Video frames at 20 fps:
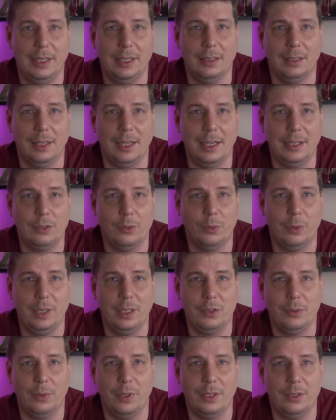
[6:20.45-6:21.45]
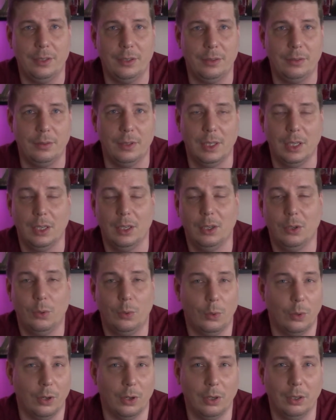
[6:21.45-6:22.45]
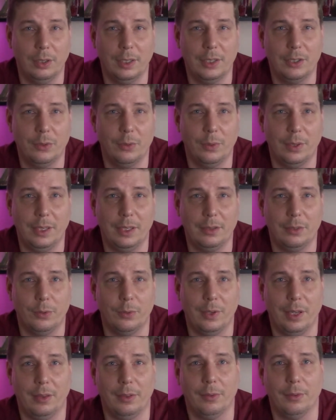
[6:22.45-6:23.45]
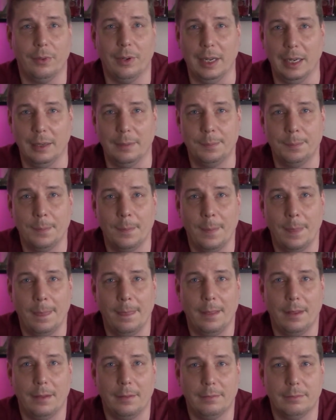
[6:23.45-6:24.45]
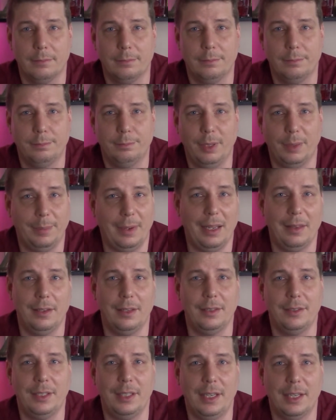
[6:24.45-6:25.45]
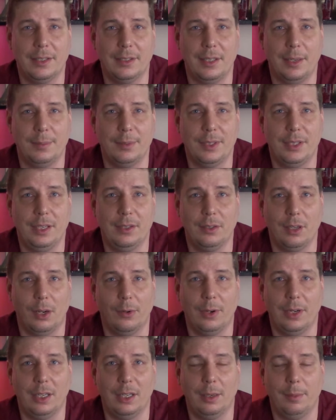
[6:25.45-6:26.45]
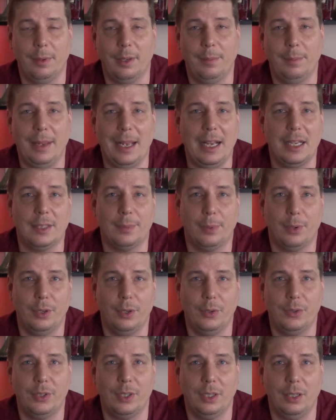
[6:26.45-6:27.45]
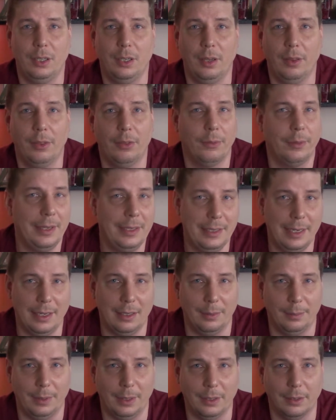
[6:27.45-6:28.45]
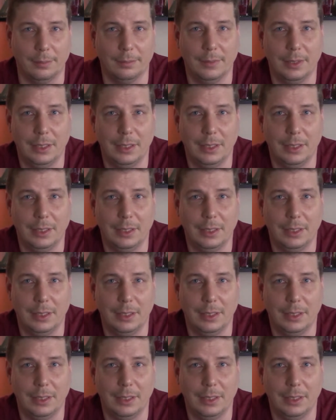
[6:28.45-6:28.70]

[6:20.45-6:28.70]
in late 2022 or early 2023. But by then, TSMC is already going to be mass producing on 3 nanometer.